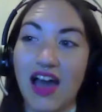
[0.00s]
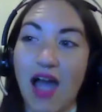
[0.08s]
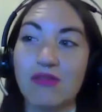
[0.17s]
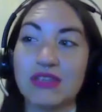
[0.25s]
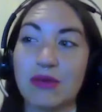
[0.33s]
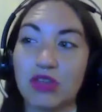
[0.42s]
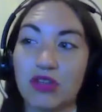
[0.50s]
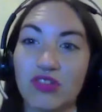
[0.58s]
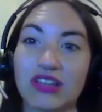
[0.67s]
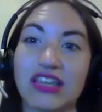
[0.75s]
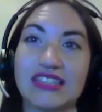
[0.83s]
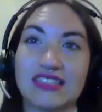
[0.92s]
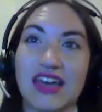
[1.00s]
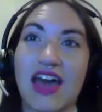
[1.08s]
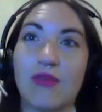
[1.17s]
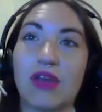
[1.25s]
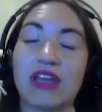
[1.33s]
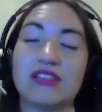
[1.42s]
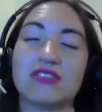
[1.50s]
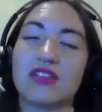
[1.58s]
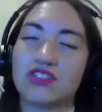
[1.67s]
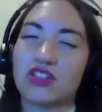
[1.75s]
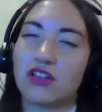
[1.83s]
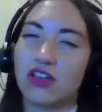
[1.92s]
I was able to release that, and we had
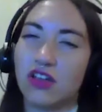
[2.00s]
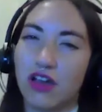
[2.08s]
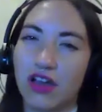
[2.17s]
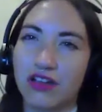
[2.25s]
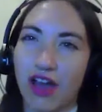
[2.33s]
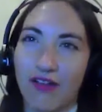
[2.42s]
such a good